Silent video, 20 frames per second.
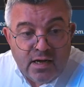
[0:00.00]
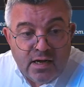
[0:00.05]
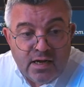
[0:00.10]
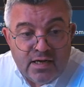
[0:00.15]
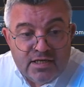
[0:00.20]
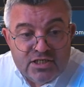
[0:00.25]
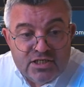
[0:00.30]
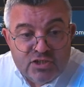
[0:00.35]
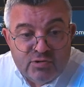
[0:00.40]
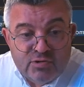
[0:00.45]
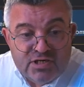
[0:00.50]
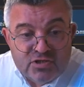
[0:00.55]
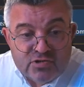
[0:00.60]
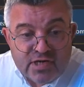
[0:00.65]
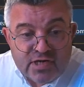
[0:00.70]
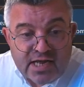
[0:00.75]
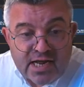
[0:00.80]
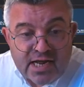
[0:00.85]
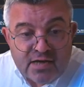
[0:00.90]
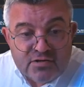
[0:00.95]
Twitter
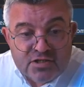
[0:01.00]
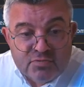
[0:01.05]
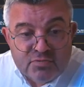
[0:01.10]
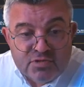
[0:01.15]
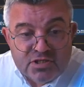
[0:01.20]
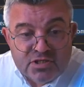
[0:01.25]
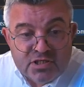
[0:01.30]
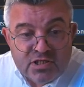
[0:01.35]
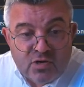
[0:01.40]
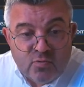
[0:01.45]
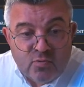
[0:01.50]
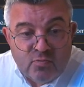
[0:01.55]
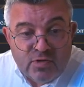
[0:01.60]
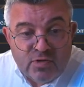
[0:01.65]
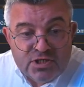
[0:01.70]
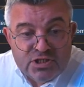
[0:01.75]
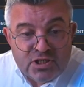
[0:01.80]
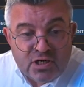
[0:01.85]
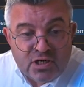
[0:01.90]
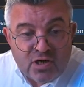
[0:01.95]
accounts which
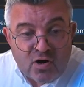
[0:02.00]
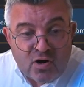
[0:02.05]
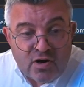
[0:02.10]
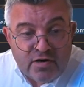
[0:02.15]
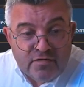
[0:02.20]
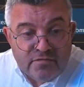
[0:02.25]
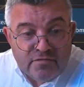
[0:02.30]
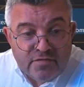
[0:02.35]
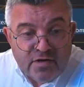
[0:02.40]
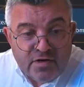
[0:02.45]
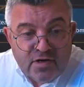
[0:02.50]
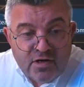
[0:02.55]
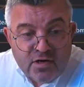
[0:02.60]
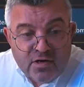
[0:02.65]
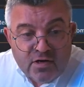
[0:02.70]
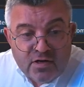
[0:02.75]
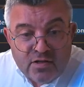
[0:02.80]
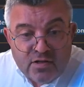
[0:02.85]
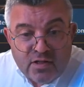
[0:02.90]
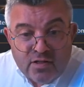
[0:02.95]
are kind of
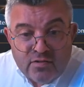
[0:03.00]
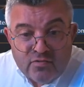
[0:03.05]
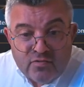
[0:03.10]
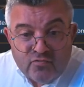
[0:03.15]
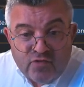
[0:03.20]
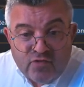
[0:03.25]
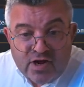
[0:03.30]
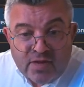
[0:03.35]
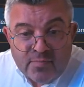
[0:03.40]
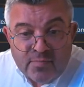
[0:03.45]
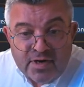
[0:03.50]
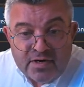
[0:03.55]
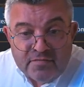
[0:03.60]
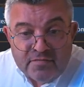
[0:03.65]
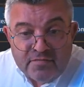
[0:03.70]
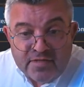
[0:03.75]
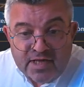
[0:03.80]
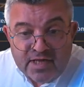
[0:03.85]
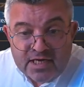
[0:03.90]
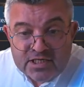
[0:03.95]
recommended
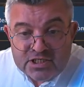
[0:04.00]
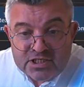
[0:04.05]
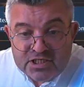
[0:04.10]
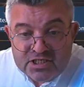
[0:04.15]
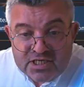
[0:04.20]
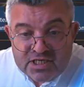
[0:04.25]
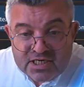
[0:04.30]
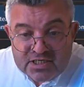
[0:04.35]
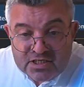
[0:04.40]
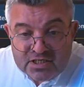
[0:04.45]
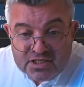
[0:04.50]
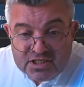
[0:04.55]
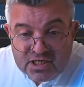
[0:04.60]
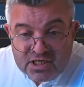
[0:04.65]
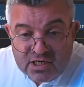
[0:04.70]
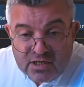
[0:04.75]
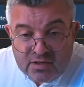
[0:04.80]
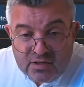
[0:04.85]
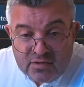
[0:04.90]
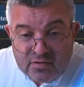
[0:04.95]
for the energy sector.
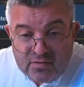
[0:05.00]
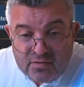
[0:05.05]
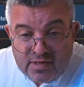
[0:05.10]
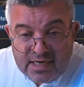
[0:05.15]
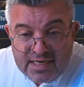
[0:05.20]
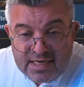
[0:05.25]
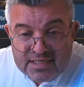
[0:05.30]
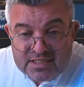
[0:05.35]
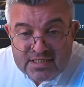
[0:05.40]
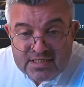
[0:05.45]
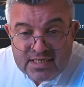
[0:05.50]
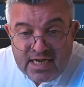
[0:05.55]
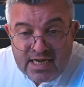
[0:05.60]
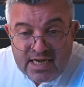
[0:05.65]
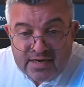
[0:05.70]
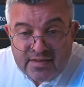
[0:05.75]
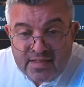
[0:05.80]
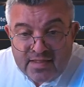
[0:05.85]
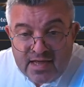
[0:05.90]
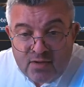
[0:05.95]
So let's
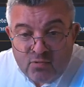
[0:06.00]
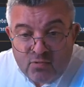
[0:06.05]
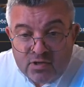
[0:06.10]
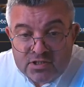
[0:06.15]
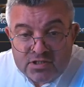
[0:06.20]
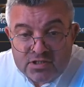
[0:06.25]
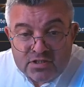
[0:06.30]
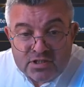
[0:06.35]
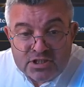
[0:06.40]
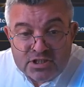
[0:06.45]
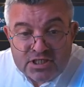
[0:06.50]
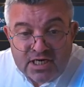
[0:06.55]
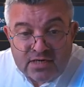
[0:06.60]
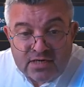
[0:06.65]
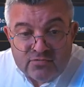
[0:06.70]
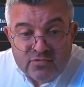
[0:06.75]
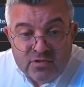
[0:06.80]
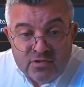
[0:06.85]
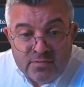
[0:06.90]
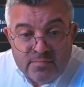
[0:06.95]
add that one to the chat
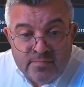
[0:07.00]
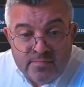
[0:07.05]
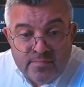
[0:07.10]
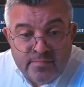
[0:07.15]
room.